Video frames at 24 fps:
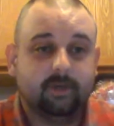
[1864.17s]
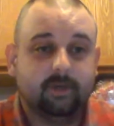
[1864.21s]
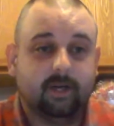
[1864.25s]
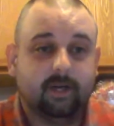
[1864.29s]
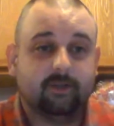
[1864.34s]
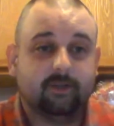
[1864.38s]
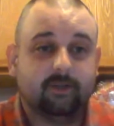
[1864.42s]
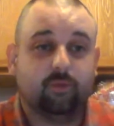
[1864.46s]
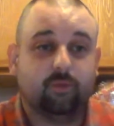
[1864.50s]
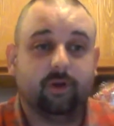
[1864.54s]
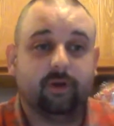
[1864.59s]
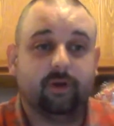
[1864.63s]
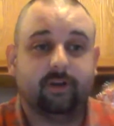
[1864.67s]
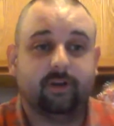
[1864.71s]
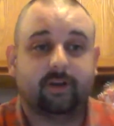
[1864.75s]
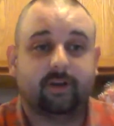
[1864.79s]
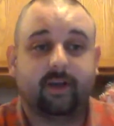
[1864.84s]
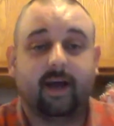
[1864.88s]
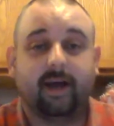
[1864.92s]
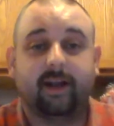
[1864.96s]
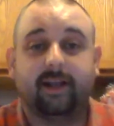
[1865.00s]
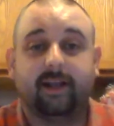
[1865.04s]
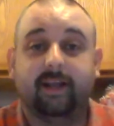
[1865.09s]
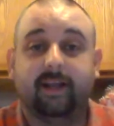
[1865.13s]
I just wanted
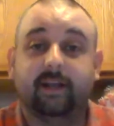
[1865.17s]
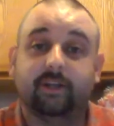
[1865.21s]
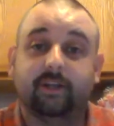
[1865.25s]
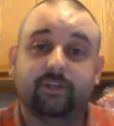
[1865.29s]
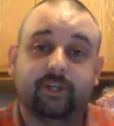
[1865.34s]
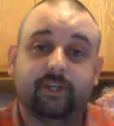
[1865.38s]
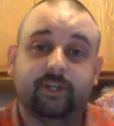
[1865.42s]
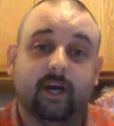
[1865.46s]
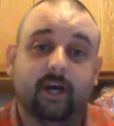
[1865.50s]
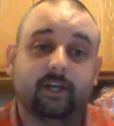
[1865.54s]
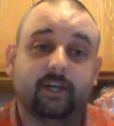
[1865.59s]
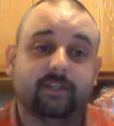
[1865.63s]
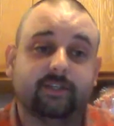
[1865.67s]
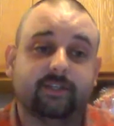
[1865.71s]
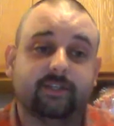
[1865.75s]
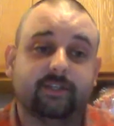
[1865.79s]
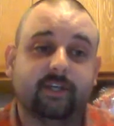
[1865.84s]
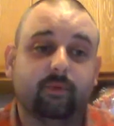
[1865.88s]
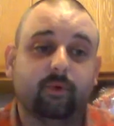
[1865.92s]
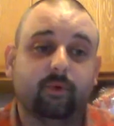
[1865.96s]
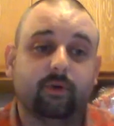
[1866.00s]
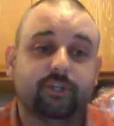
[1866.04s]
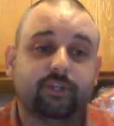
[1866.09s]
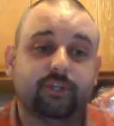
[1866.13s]
to kind of get a judge and
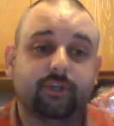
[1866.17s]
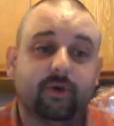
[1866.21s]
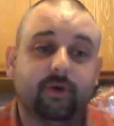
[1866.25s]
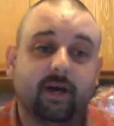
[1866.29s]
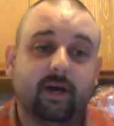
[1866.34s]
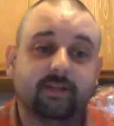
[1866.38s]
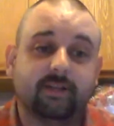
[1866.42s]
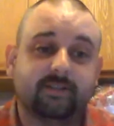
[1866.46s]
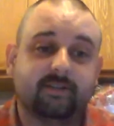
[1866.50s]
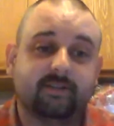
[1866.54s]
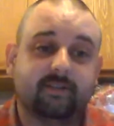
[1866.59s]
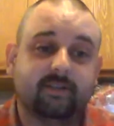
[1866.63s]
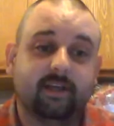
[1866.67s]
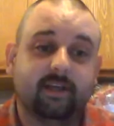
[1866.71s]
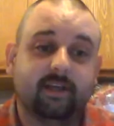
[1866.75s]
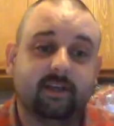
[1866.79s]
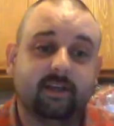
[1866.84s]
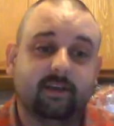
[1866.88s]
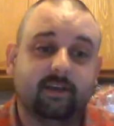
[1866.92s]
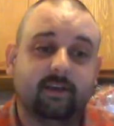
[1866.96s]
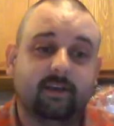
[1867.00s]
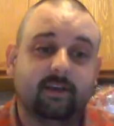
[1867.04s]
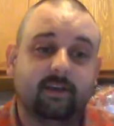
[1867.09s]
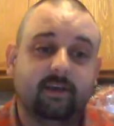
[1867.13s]
see what you guys
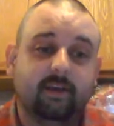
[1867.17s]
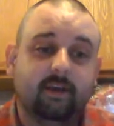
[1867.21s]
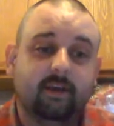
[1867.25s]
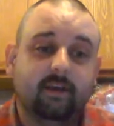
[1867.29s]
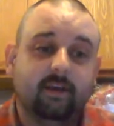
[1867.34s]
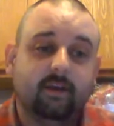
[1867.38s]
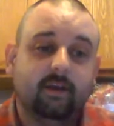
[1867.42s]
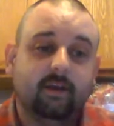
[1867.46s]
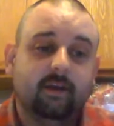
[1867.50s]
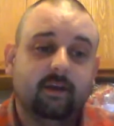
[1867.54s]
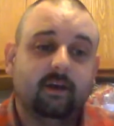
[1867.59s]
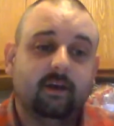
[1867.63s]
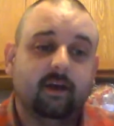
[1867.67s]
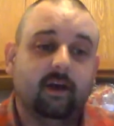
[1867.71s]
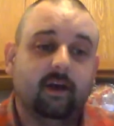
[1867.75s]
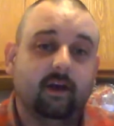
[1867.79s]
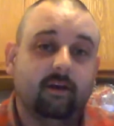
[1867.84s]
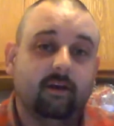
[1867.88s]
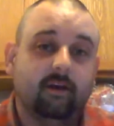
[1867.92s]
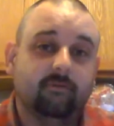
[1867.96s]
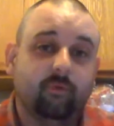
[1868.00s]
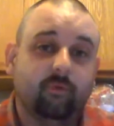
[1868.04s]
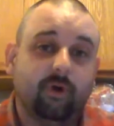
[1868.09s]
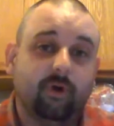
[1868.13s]
think
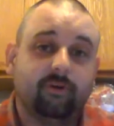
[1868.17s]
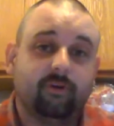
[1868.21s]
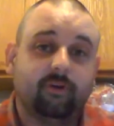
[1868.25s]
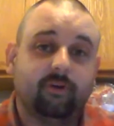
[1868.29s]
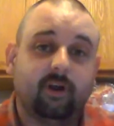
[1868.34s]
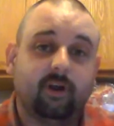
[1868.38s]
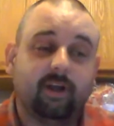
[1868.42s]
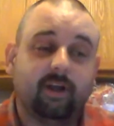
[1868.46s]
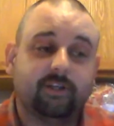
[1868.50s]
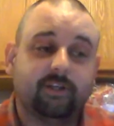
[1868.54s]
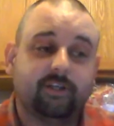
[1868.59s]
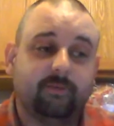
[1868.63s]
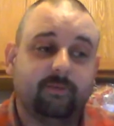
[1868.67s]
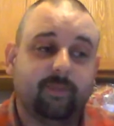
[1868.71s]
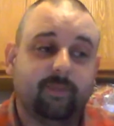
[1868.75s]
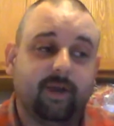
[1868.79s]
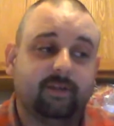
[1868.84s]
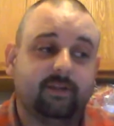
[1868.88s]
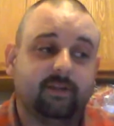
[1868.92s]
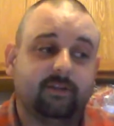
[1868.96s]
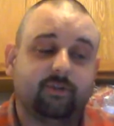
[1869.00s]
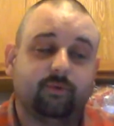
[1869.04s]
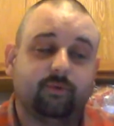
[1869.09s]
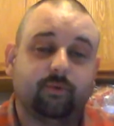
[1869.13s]
of whether or not I should
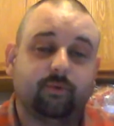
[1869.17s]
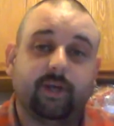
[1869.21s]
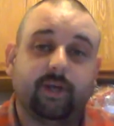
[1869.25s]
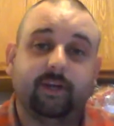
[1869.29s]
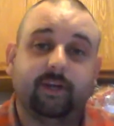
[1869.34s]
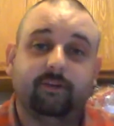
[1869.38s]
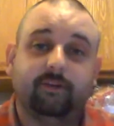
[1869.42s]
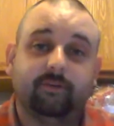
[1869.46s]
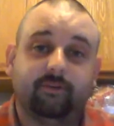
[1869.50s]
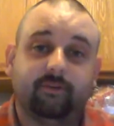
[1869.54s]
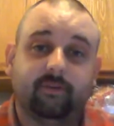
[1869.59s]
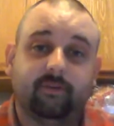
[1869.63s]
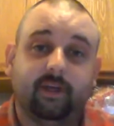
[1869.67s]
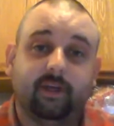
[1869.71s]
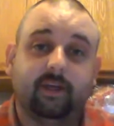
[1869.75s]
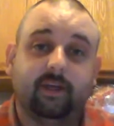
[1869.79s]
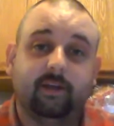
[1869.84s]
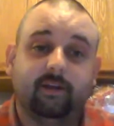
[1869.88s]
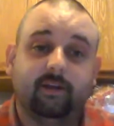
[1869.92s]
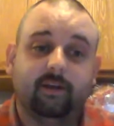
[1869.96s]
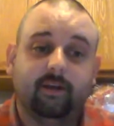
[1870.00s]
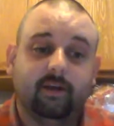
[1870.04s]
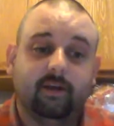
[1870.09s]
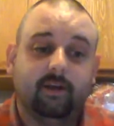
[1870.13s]
make this a regular
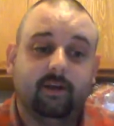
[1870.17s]
thing.